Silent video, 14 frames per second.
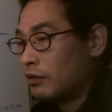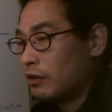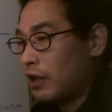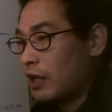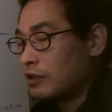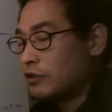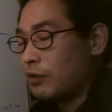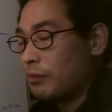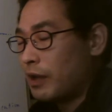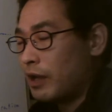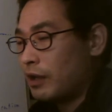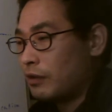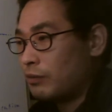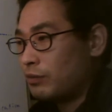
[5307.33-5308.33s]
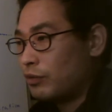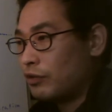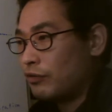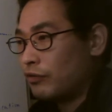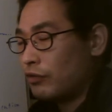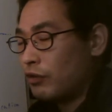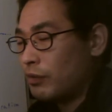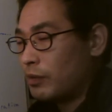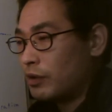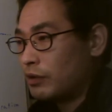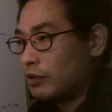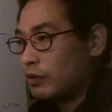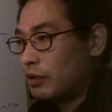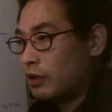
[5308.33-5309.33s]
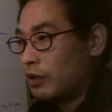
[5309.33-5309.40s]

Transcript: handsome man, beautiful woman.